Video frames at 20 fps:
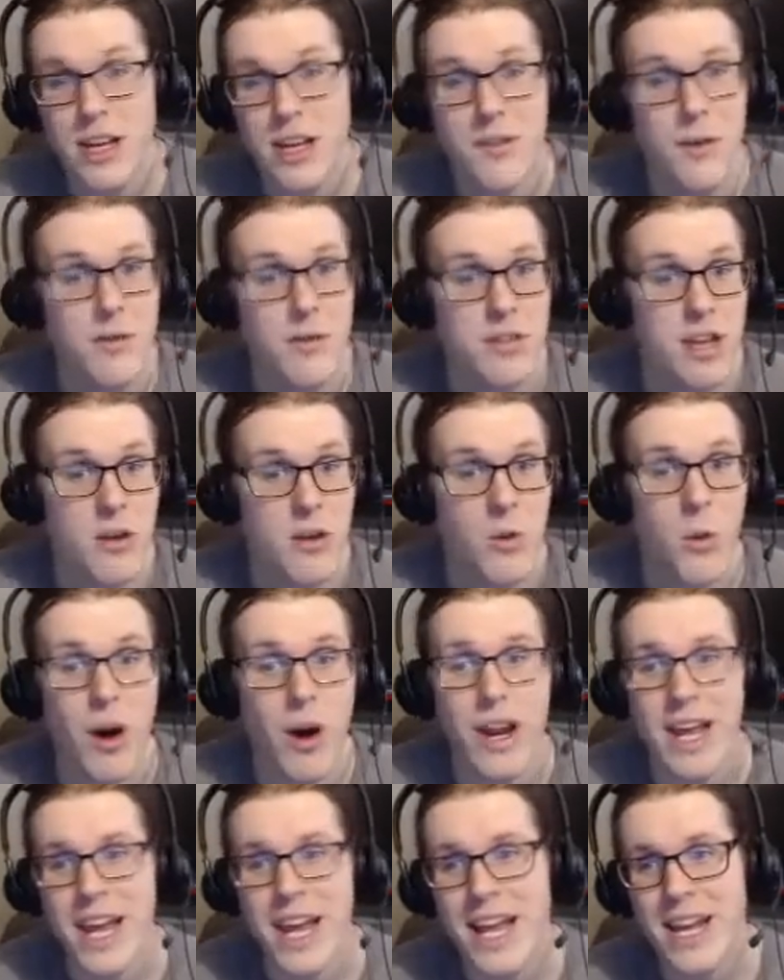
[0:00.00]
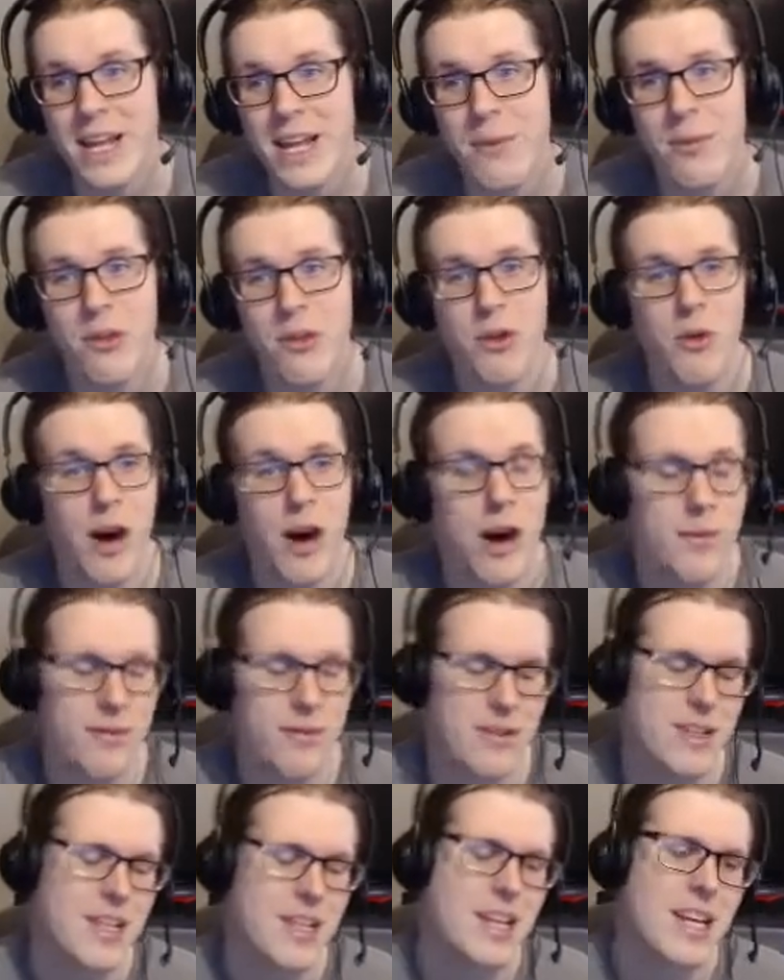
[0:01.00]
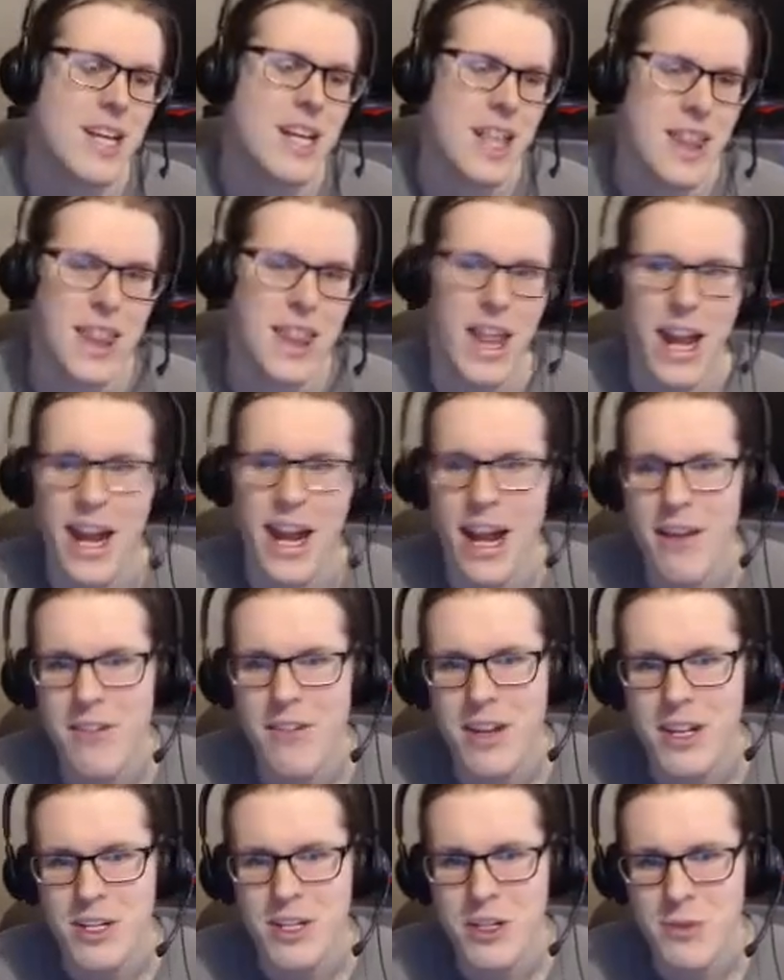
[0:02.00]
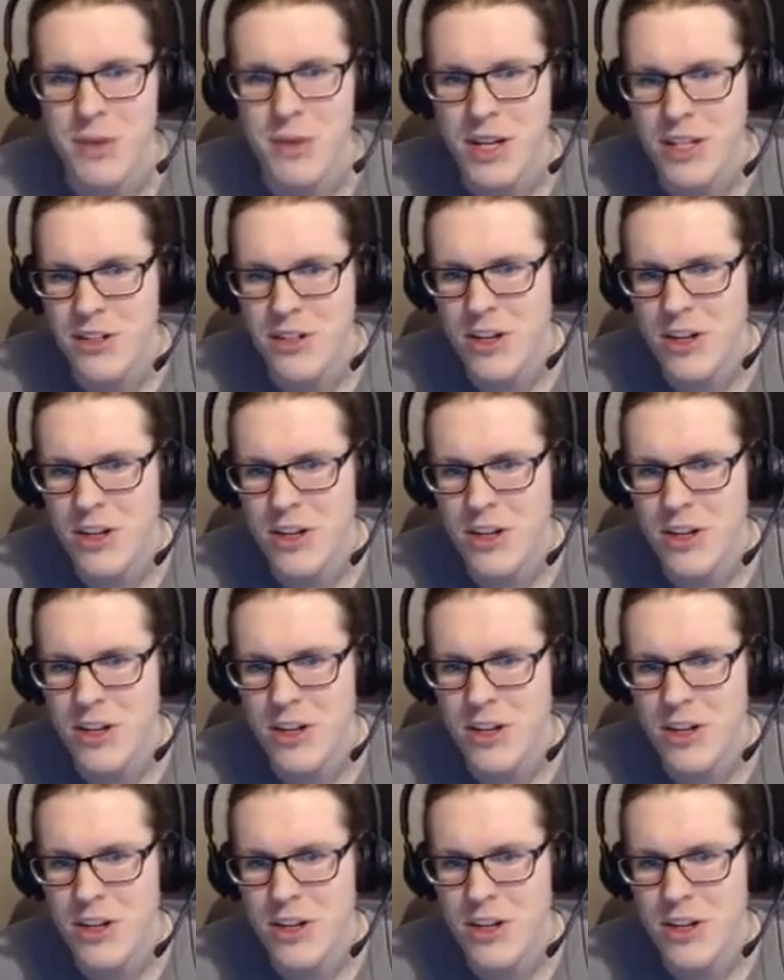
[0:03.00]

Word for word: If it was like one hit and he blew up, then I'd have an issue, but it took